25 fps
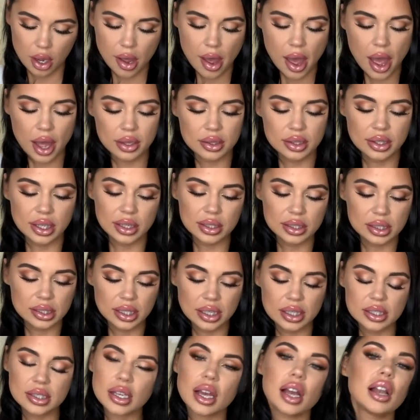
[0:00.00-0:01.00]
And this
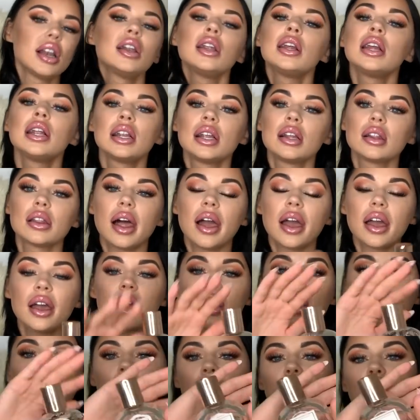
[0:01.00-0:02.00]
is Lily
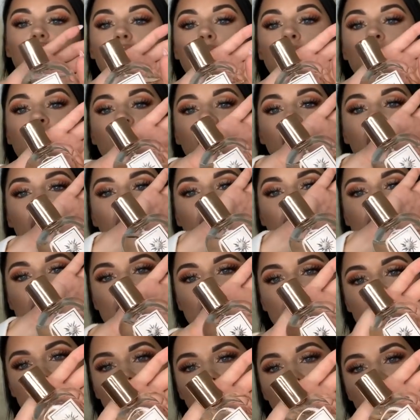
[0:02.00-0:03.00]
Lang from
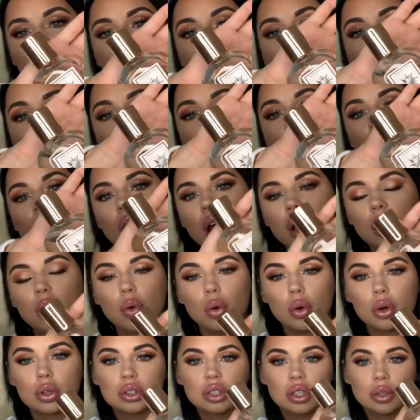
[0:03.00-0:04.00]
Sylvaine
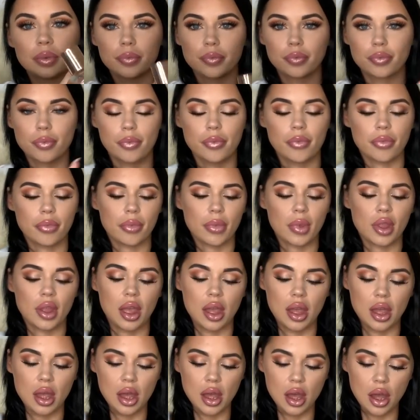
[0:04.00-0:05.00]
Delacourte.
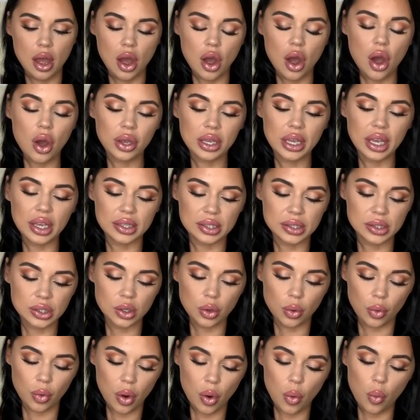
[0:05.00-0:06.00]
Okay,
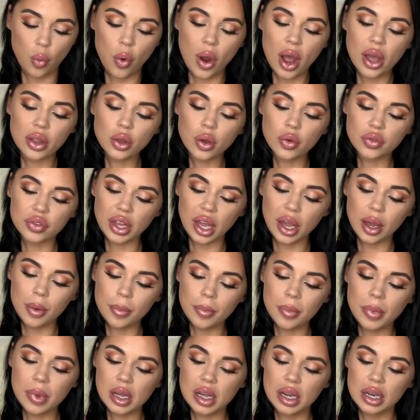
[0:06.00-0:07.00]
so one of
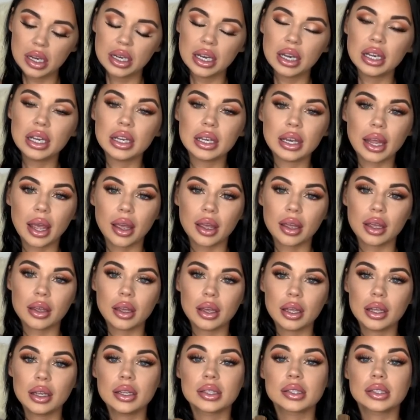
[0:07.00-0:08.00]
them, Lily Lang,
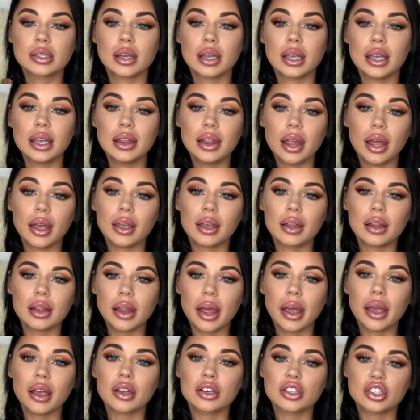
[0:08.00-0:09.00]
is a
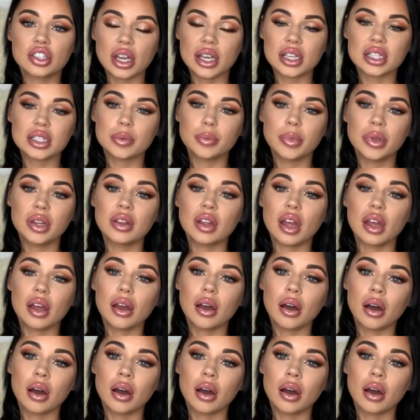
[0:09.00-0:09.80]
ylang-ylang jasmine